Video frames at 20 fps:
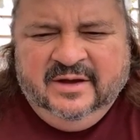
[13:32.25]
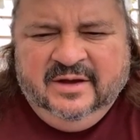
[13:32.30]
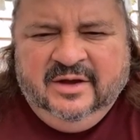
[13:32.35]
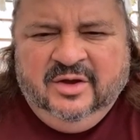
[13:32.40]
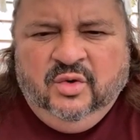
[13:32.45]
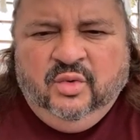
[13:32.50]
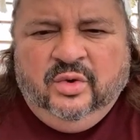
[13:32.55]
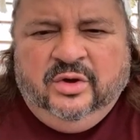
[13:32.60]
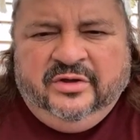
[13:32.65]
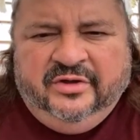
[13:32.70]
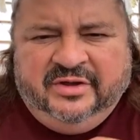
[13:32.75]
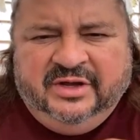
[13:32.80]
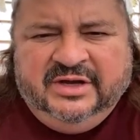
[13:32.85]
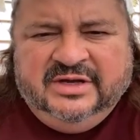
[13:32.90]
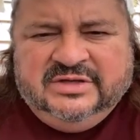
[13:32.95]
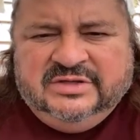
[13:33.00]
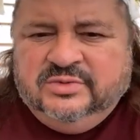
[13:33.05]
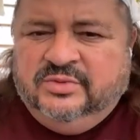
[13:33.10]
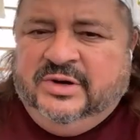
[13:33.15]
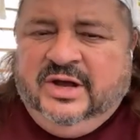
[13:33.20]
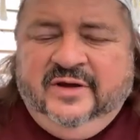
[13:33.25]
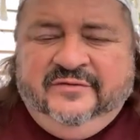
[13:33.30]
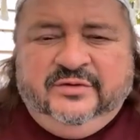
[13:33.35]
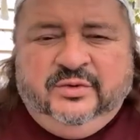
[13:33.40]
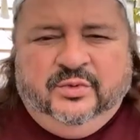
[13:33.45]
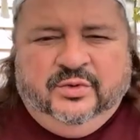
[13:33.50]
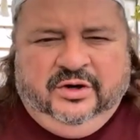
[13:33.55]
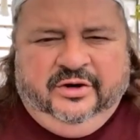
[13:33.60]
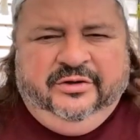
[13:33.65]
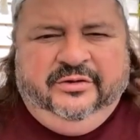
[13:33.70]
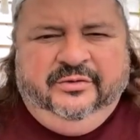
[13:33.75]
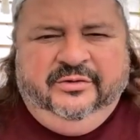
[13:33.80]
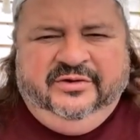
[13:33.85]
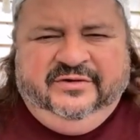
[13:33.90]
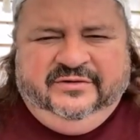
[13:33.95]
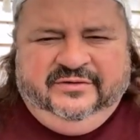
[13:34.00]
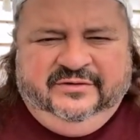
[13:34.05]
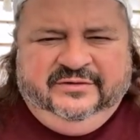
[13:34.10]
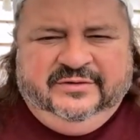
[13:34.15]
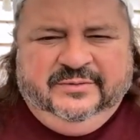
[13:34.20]
Well, the thing is, we have to work through the
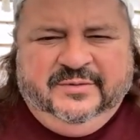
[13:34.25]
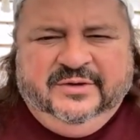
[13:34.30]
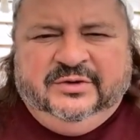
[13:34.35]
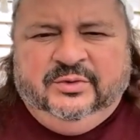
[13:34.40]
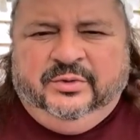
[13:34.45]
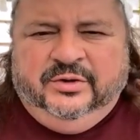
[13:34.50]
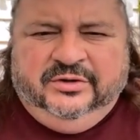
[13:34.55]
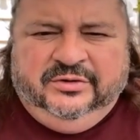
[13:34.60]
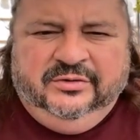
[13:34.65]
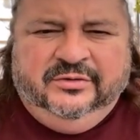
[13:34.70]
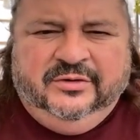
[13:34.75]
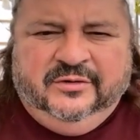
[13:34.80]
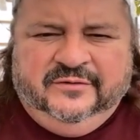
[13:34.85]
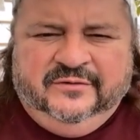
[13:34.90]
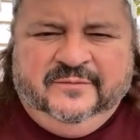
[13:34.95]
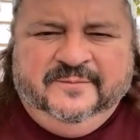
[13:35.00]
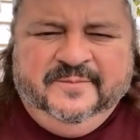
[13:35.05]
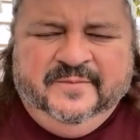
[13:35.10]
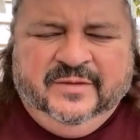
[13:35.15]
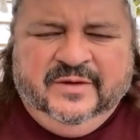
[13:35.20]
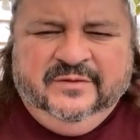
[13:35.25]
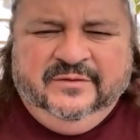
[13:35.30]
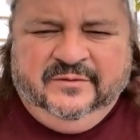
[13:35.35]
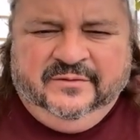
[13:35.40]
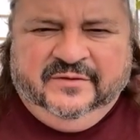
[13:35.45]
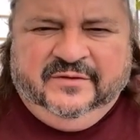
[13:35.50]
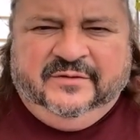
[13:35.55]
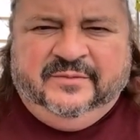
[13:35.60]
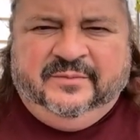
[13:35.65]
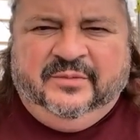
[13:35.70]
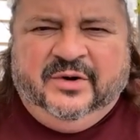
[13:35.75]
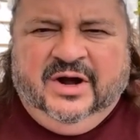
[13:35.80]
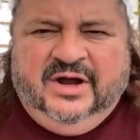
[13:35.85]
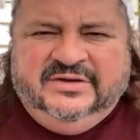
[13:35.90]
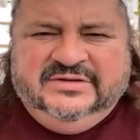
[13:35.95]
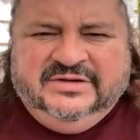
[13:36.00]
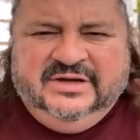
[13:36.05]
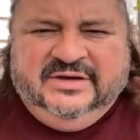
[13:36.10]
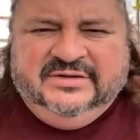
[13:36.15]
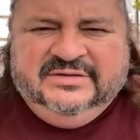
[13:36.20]
system. We have to work through this
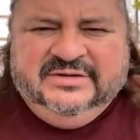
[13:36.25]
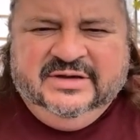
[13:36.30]
process.